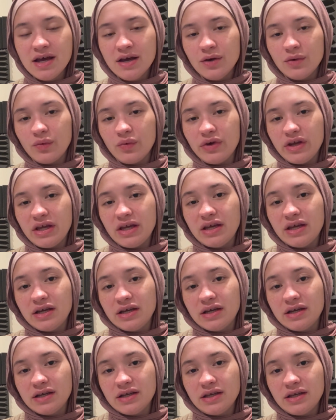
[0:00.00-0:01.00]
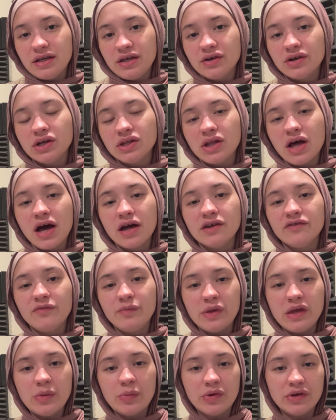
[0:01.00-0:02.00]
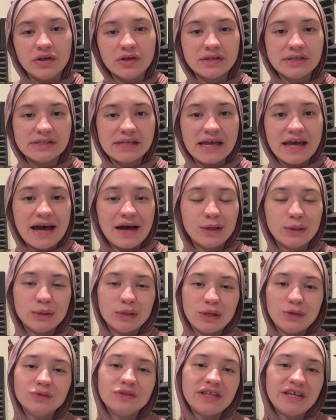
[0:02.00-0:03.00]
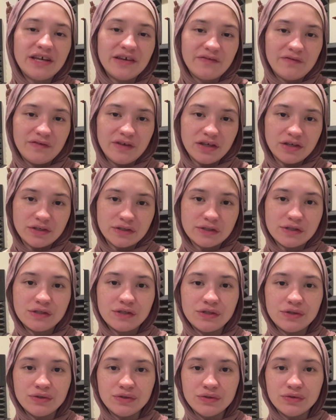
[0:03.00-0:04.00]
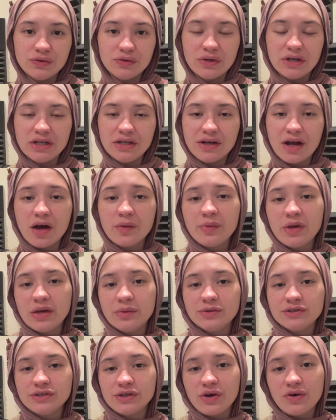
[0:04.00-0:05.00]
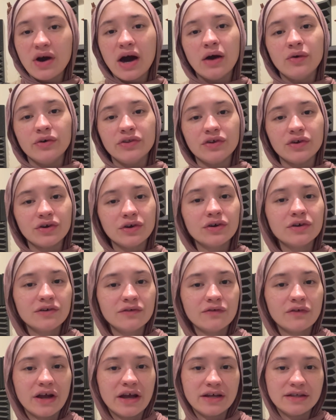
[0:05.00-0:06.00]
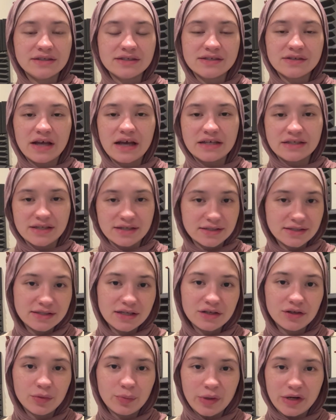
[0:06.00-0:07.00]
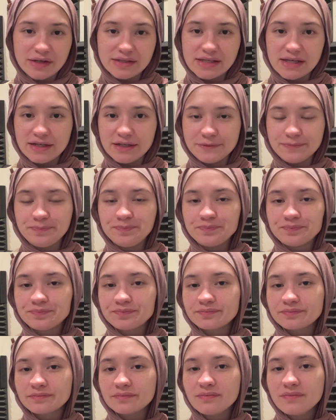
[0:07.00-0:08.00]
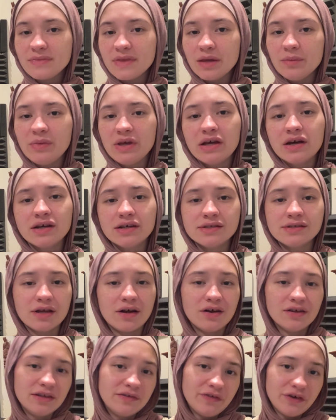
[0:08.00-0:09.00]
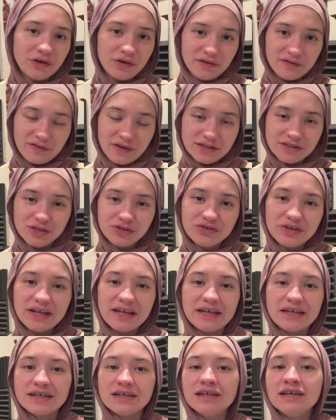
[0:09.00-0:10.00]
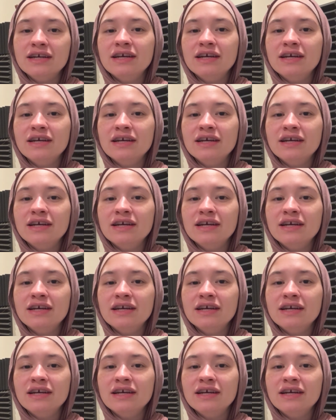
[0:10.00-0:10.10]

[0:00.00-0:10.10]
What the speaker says: We hear a lot of people say how lonely it feels to not be able to go out with your girlfriends as a single person because all of your girlfriends drink,